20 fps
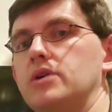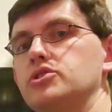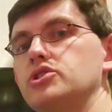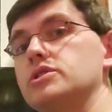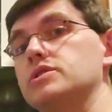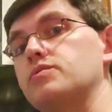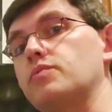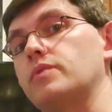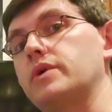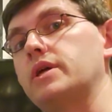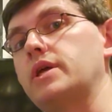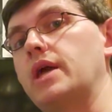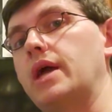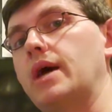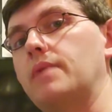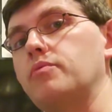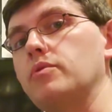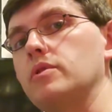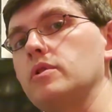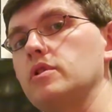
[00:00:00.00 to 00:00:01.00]
I'll just
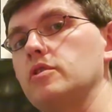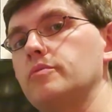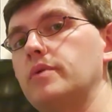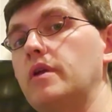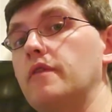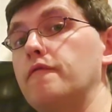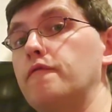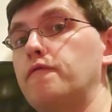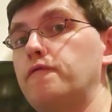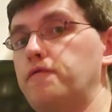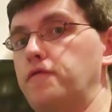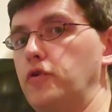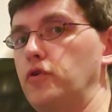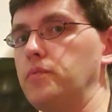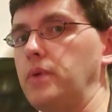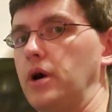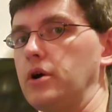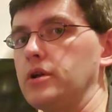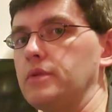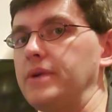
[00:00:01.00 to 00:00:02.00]
recap with a little bit of
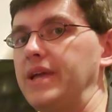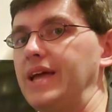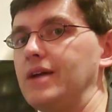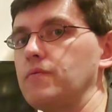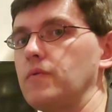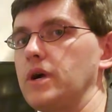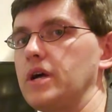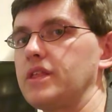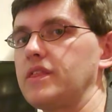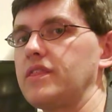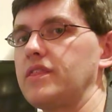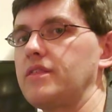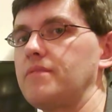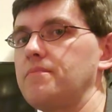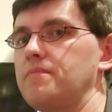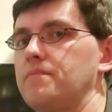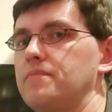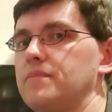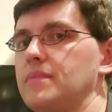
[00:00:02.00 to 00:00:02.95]
FUBAR to begin with.